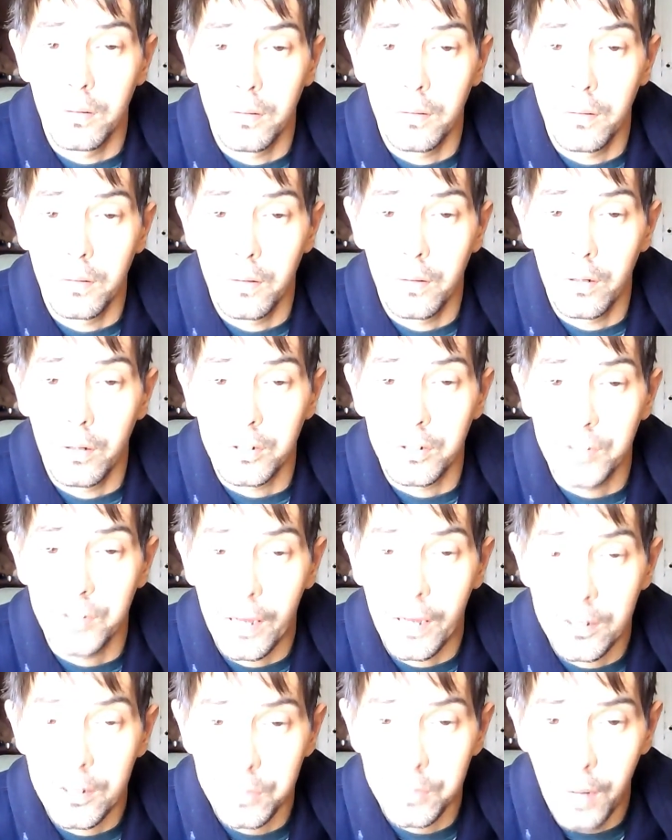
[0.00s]
they're a
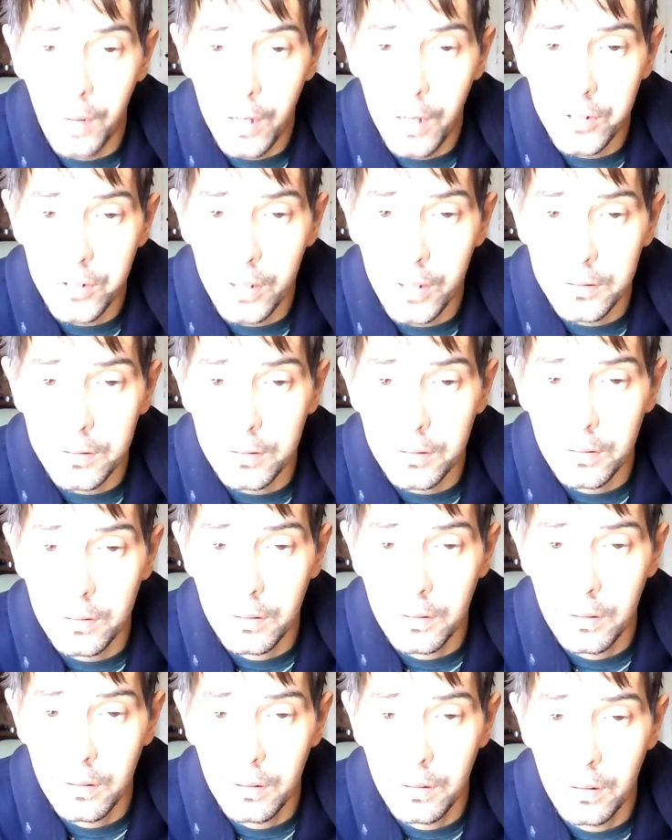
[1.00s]
science project
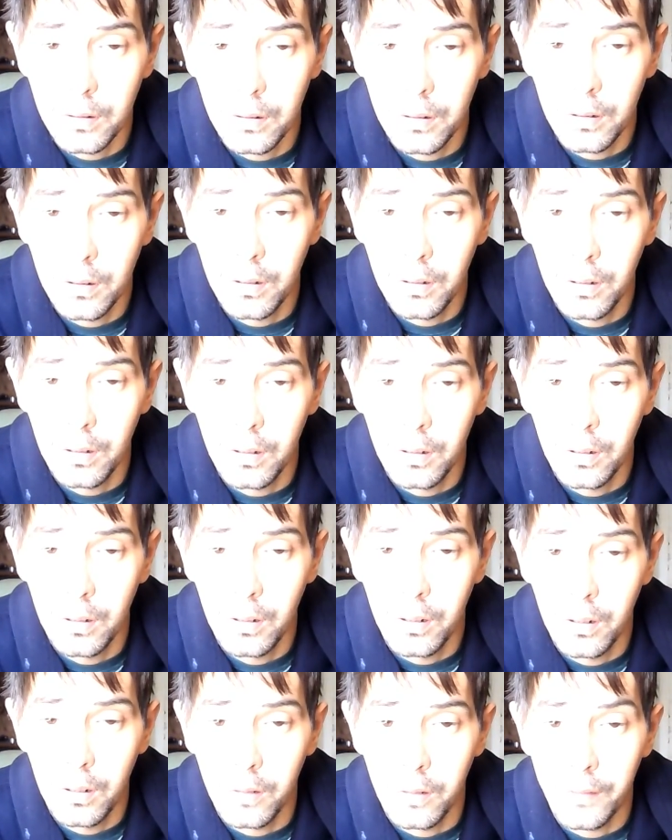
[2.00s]

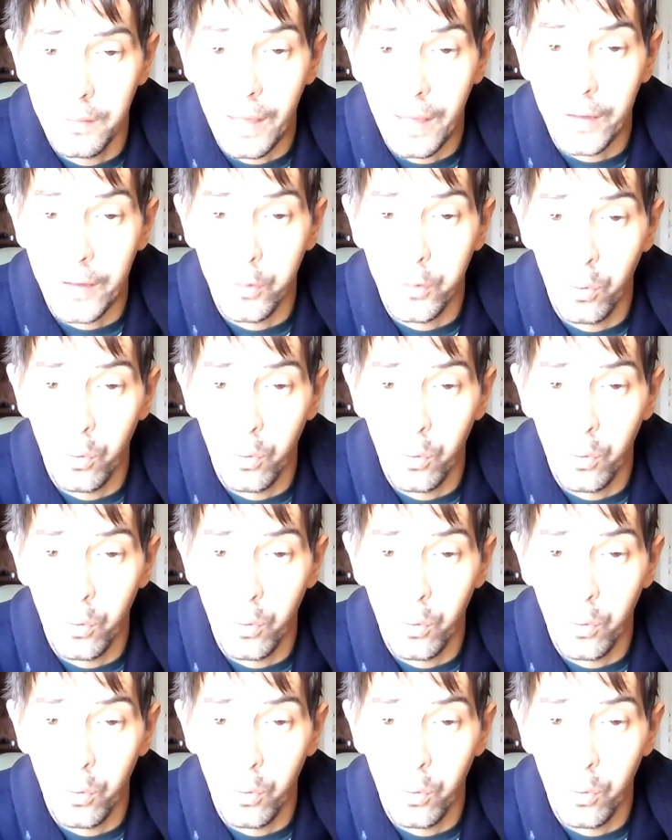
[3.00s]
that grew